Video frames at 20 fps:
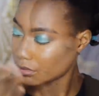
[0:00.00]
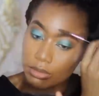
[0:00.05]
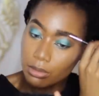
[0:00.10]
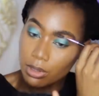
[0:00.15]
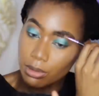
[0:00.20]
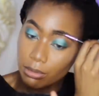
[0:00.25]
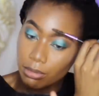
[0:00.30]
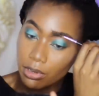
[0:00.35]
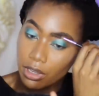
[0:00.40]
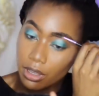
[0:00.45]

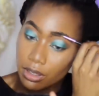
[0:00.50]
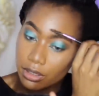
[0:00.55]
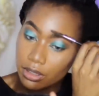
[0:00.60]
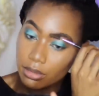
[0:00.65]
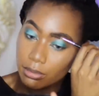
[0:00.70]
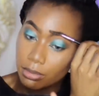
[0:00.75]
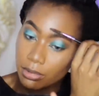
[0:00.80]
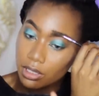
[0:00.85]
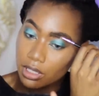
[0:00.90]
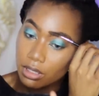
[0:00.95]
Brush my
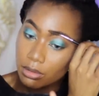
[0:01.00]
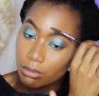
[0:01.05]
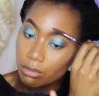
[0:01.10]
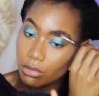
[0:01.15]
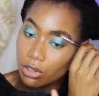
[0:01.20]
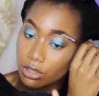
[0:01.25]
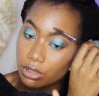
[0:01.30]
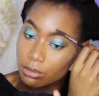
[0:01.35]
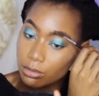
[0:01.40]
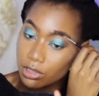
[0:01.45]
brows a
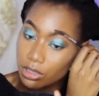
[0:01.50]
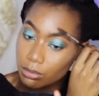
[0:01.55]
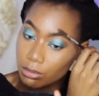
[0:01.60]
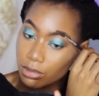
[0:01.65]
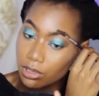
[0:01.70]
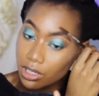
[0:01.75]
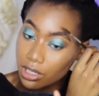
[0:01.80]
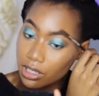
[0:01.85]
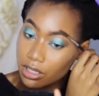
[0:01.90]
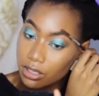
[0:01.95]
bit, brush them
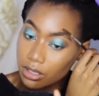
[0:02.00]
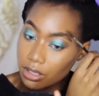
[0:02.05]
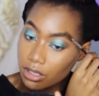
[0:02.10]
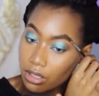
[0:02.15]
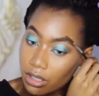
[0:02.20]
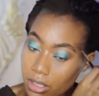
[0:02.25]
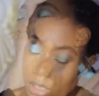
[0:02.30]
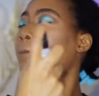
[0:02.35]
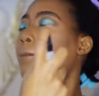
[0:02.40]
into place.